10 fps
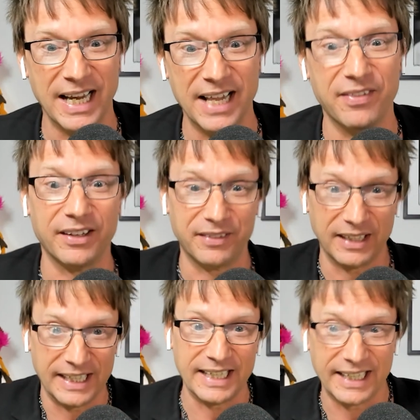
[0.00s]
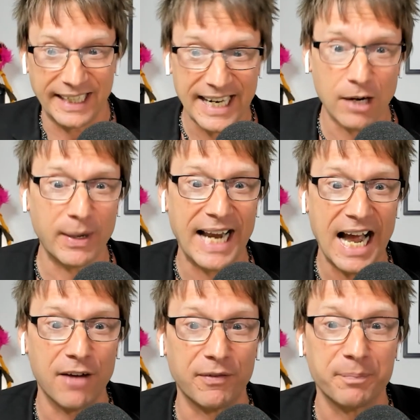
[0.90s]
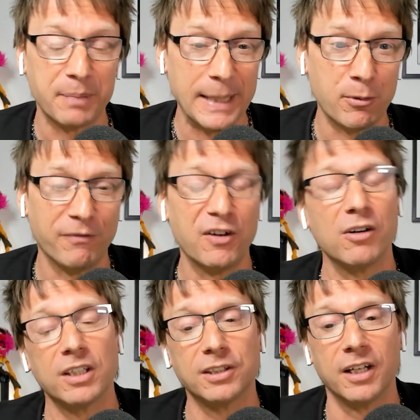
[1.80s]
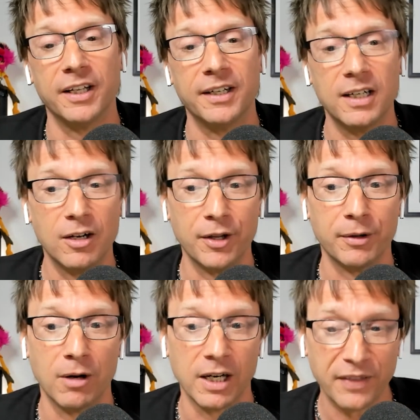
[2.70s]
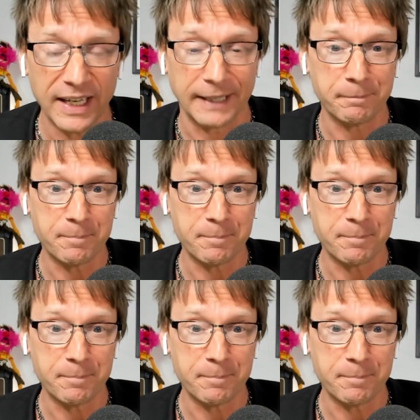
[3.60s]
And, and here we have people focus on, on the wrong thing.